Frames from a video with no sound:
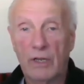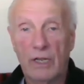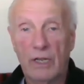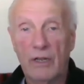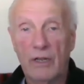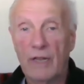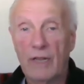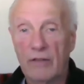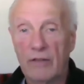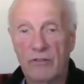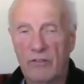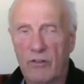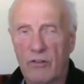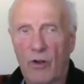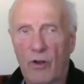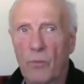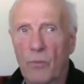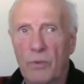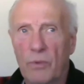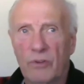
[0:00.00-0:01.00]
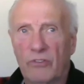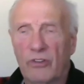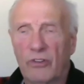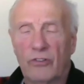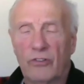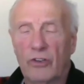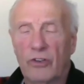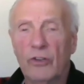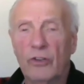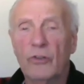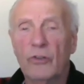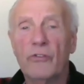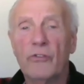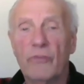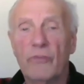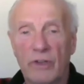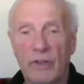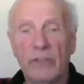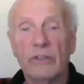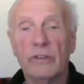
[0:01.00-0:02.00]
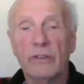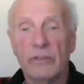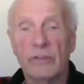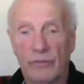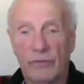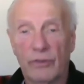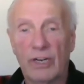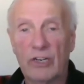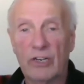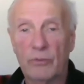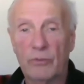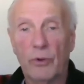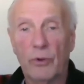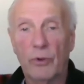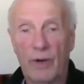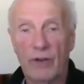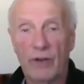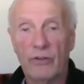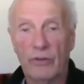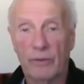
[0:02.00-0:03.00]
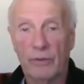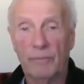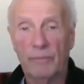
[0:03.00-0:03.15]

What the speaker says: That's opened such a huge field for exploration.